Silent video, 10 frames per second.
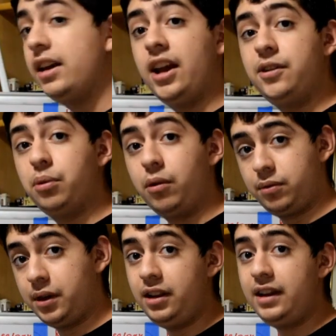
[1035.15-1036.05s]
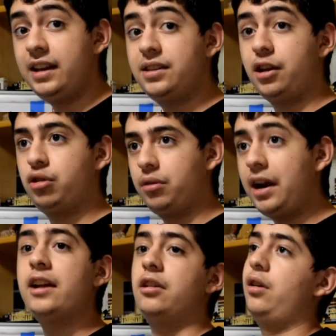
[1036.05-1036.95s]
is what really is the
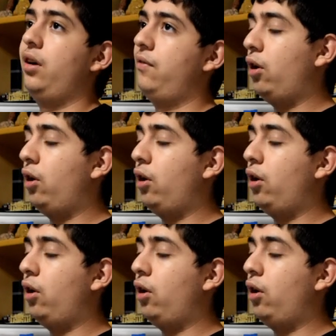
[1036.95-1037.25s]
creator of